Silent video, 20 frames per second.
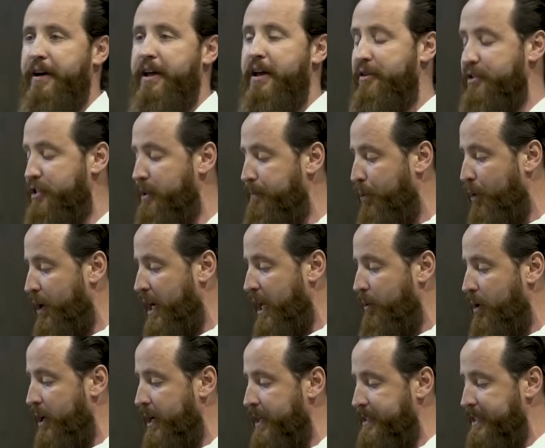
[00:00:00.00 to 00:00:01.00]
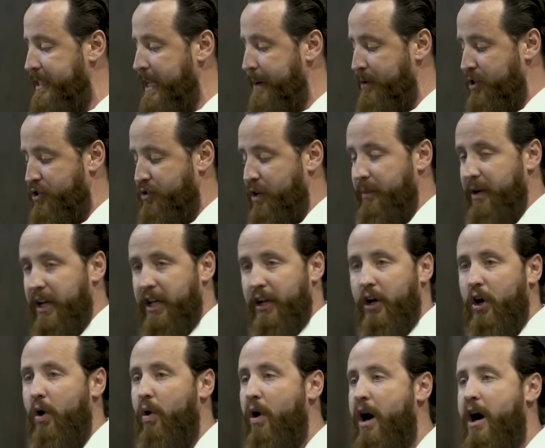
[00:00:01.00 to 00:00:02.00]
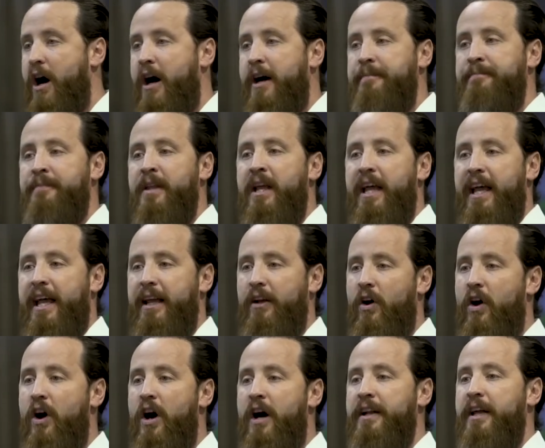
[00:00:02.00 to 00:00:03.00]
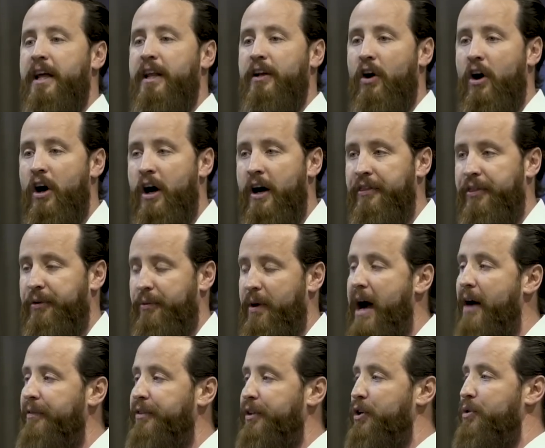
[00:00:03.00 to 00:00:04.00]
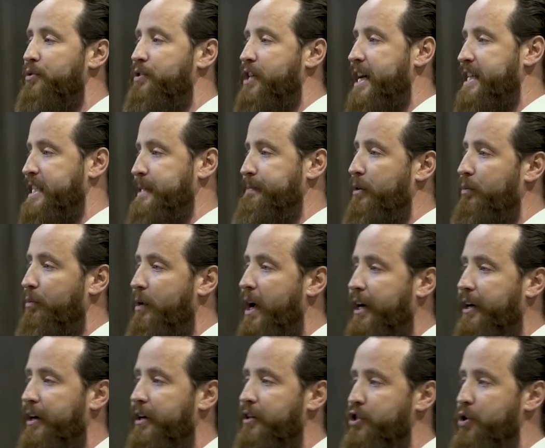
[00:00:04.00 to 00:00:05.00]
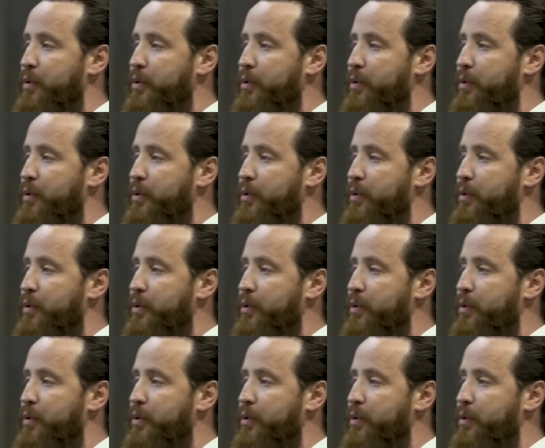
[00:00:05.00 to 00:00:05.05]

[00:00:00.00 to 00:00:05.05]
Here's the point I wanted to demonstrate. We can go on and on and on throughout the New Testament record.